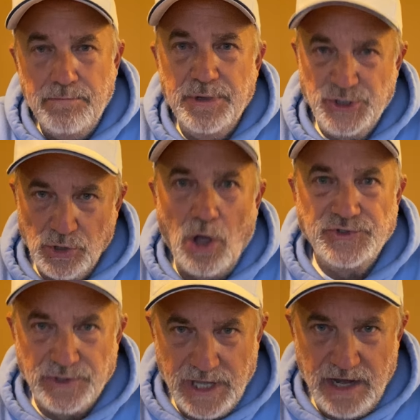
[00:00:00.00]
But you'll
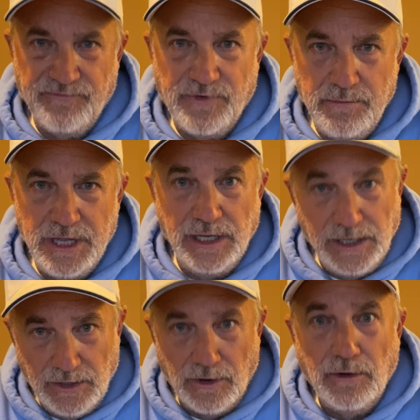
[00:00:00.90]
also get it from me
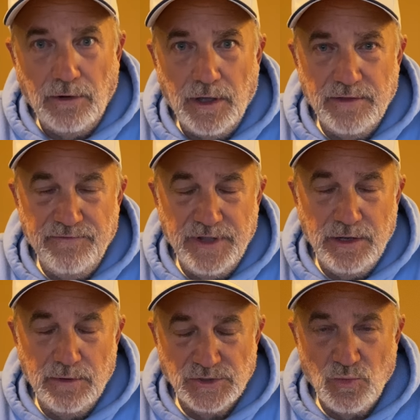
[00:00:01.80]
here on the
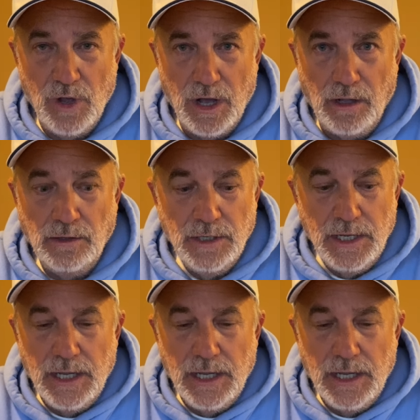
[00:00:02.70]
video as well.